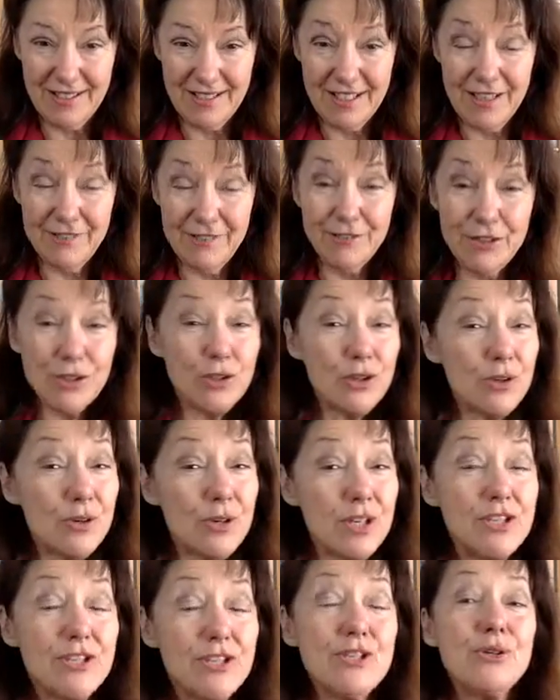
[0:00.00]
If you go
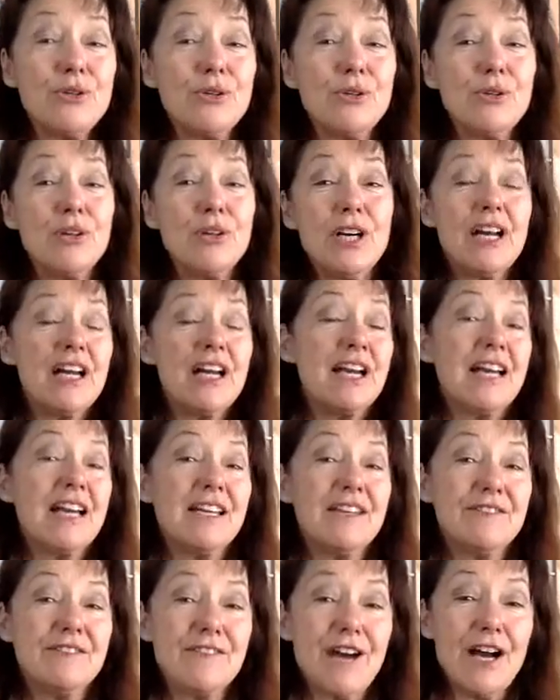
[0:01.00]
into
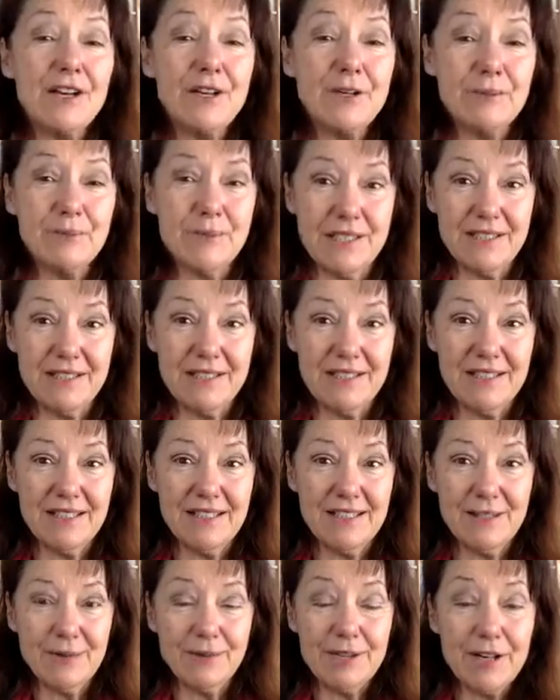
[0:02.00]
an environment
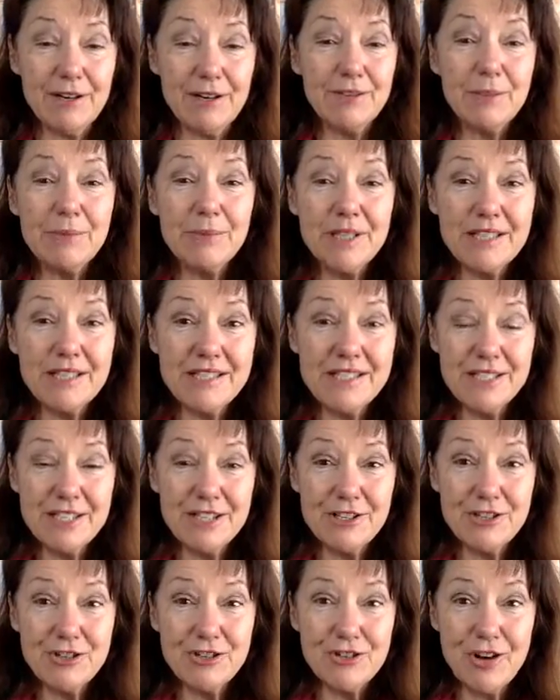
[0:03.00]
where everybody's
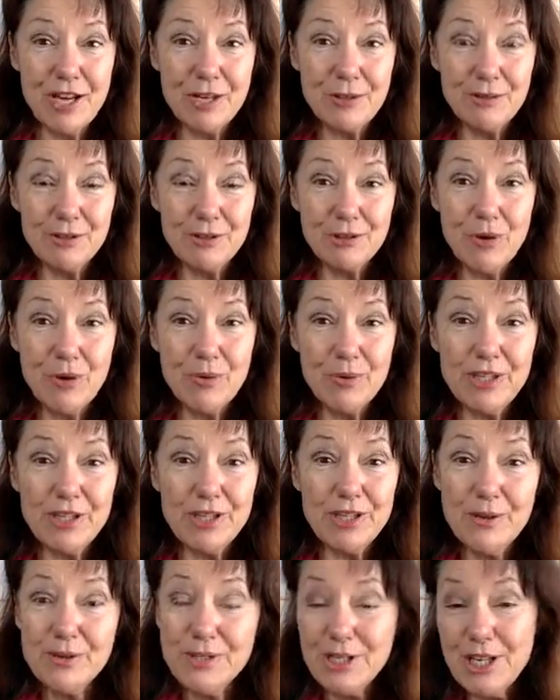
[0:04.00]
in dread with no
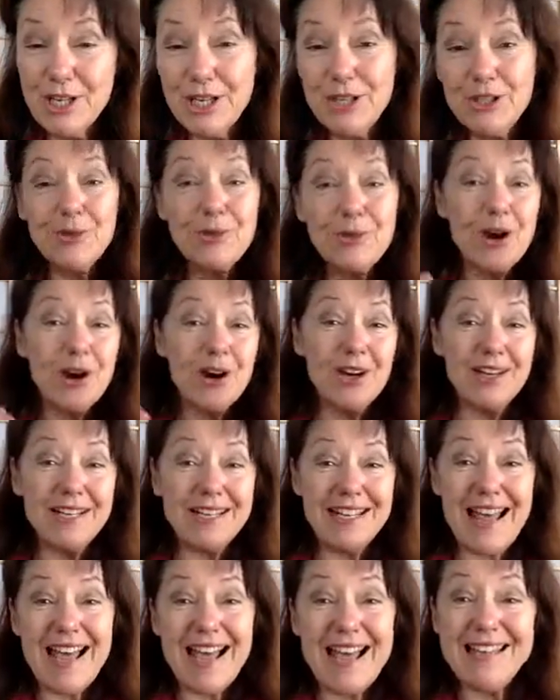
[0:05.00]
windows and you are
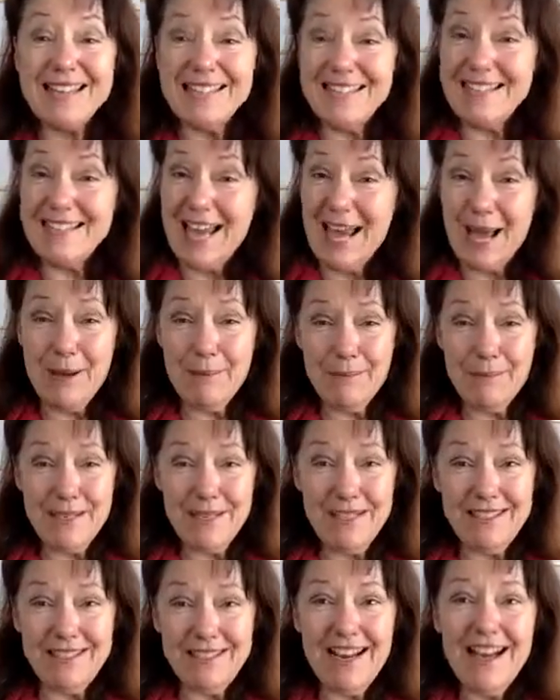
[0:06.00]
light and
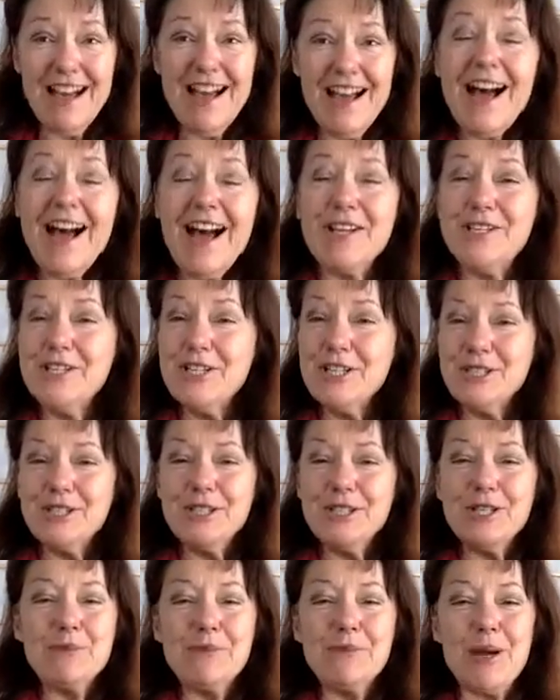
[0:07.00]
happy, and I
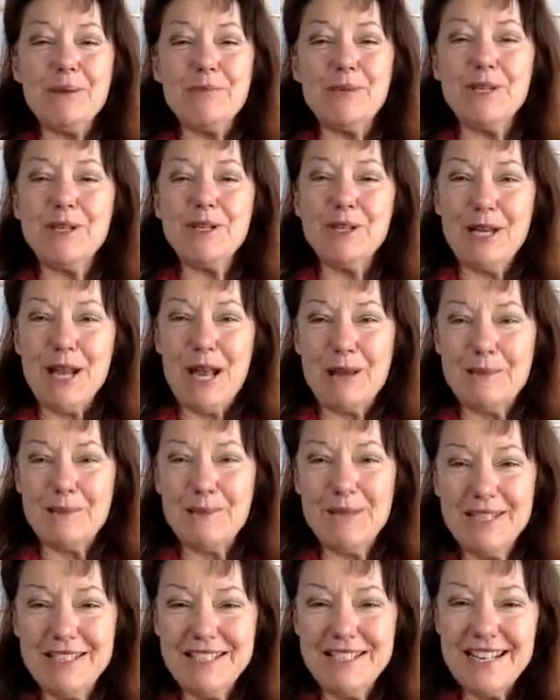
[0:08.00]
just did my Be the Light
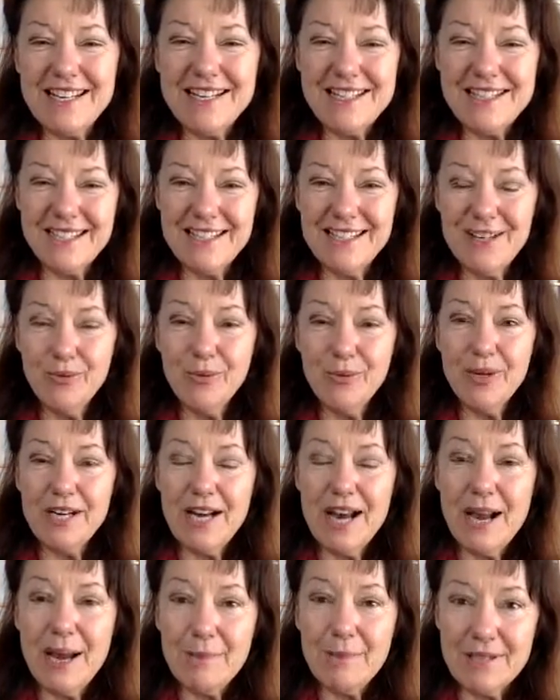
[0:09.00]
meditation, what
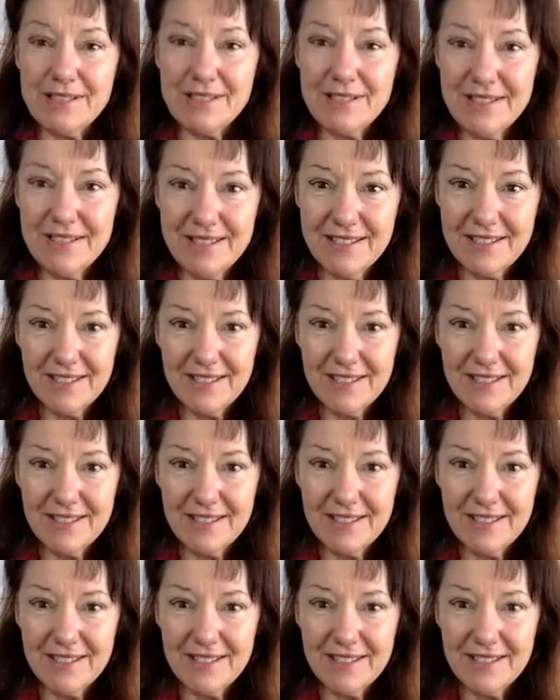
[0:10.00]
happens?